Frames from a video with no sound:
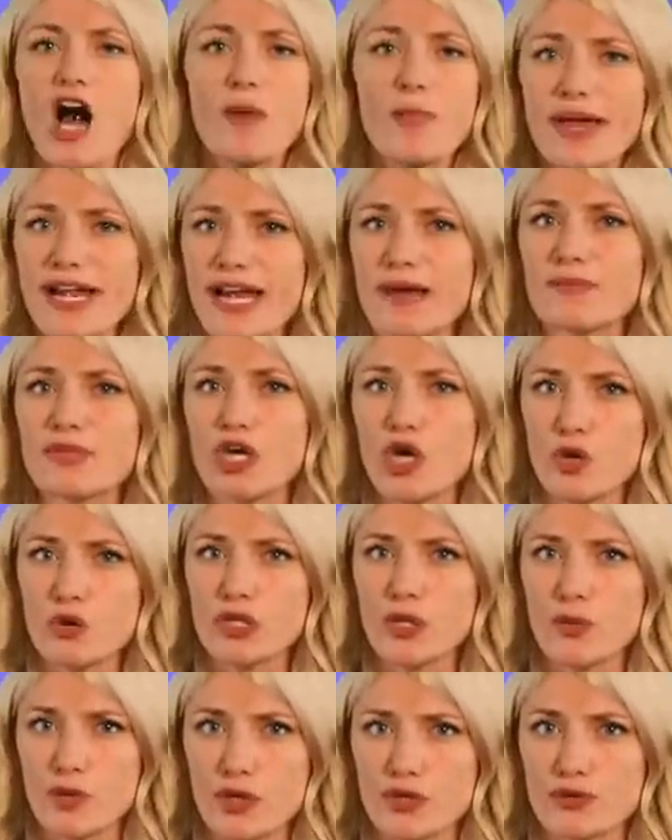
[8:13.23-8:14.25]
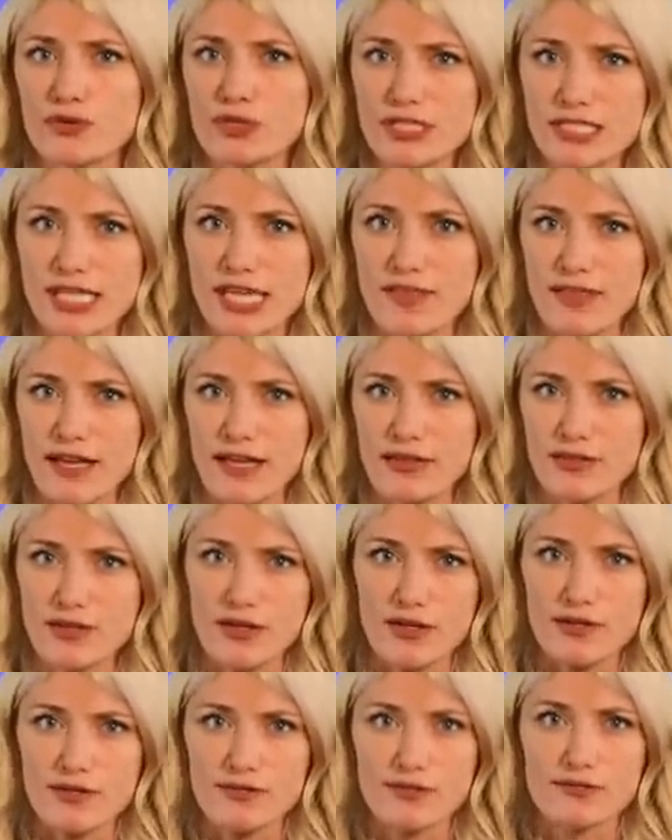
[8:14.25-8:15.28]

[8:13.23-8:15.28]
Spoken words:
I'll bet I'm the only one who's seen that though.